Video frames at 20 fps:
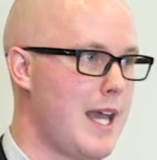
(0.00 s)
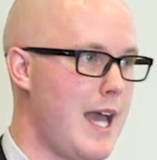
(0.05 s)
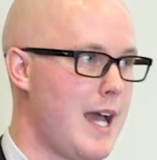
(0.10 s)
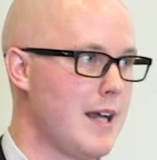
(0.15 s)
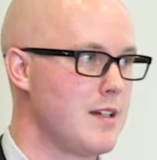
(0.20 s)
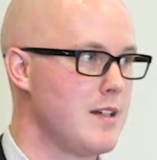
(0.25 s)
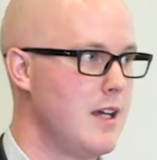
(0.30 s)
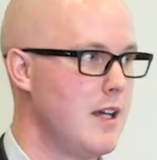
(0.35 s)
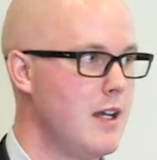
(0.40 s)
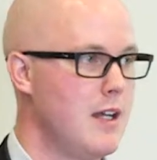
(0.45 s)

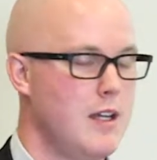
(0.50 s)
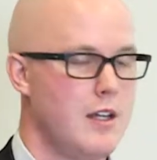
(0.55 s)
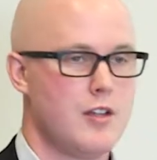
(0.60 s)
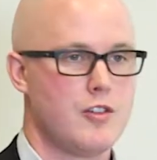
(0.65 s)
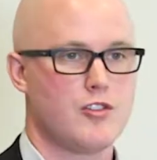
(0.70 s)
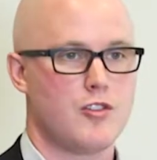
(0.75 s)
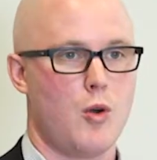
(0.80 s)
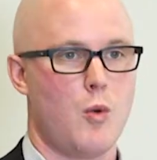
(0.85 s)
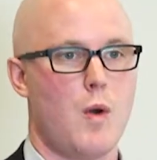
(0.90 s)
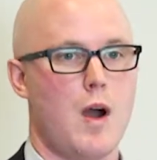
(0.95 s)
Act.
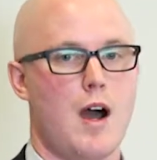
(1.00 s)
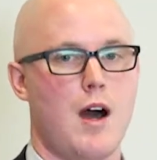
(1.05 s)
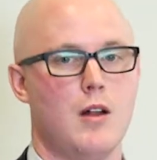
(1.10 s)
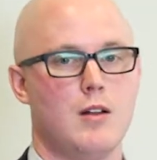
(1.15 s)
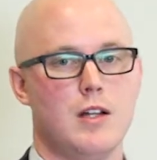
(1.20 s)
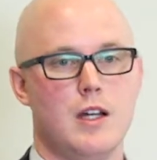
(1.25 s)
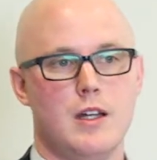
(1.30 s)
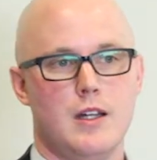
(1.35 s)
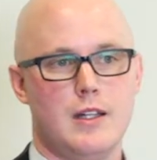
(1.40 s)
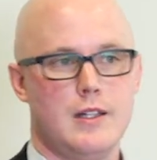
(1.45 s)
So
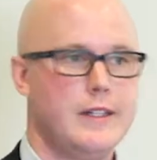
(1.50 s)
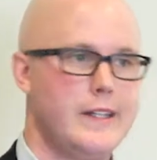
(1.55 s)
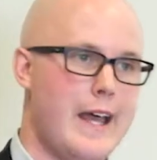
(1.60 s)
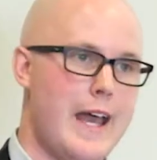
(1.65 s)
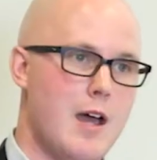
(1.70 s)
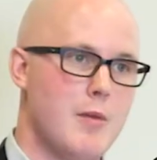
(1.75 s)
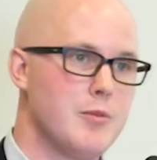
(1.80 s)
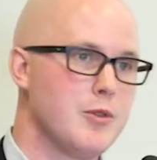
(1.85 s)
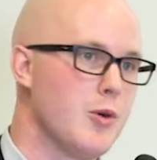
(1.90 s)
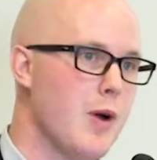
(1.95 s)
while
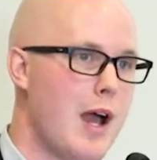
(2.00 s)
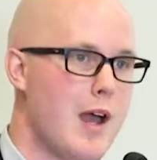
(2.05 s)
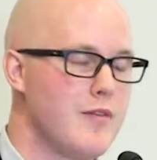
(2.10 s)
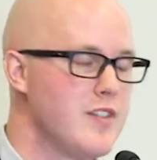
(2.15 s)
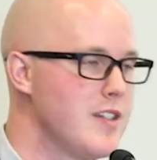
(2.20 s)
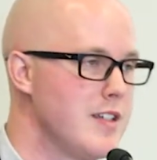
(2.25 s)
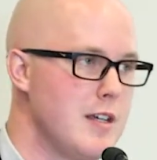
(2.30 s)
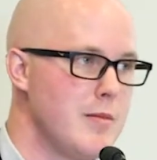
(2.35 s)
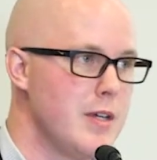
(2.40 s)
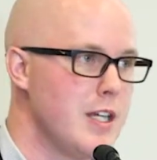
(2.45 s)
hemp-derived
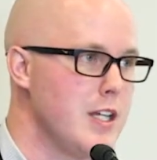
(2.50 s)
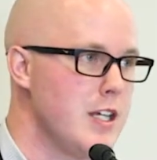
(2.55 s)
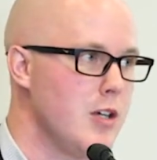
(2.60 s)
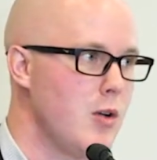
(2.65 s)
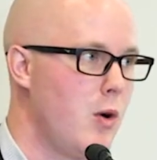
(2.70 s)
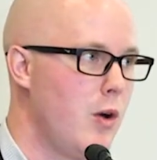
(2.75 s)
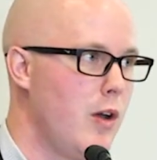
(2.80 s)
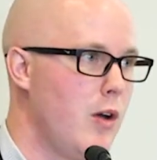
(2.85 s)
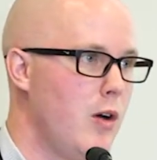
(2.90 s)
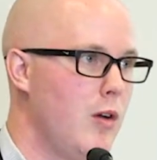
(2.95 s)
CBD
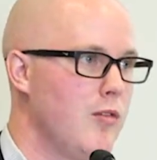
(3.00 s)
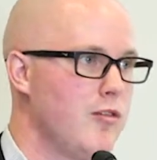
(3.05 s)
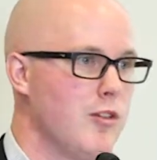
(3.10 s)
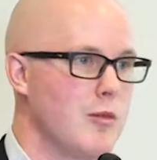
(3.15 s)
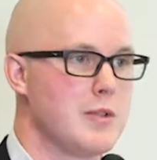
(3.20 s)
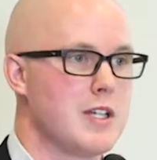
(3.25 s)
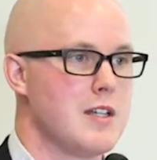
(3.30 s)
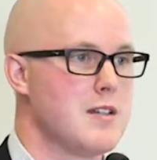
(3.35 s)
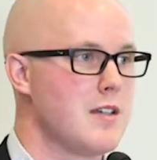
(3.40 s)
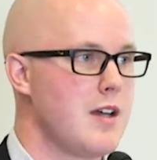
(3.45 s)
oil
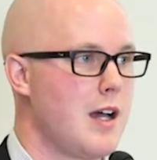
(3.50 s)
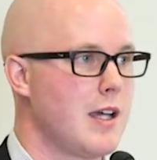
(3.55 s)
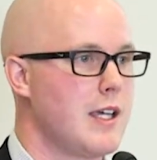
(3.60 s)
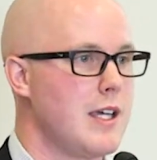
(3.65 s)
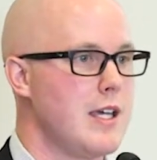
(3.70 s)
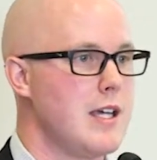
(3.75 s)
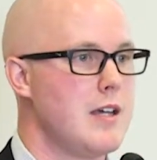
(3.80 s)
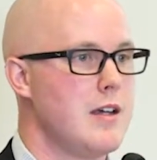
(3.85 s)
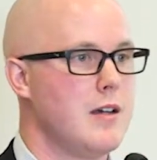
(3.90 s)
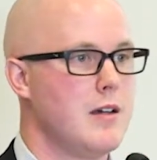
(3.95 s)
from
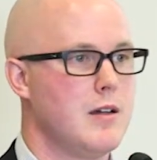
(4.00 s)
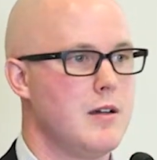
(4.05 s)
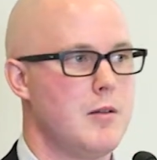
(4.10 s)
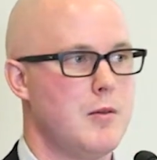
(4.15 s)
Kentucky